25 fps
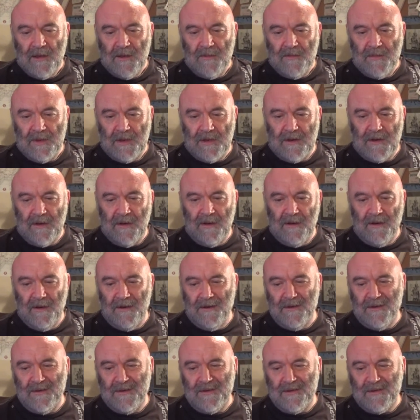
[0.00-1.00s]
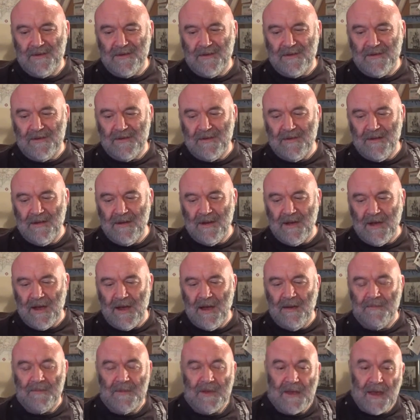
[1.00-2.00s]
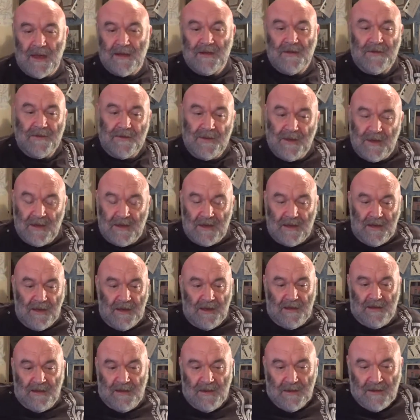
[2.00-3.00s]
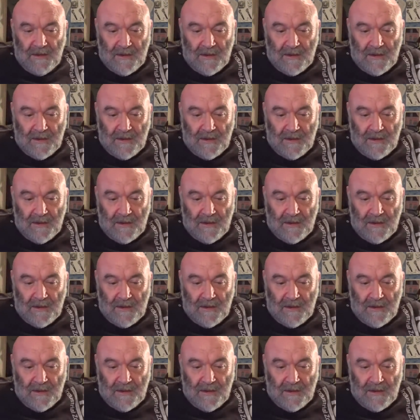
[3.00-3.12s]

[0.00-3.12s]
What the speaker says: because I'm kind of thinking...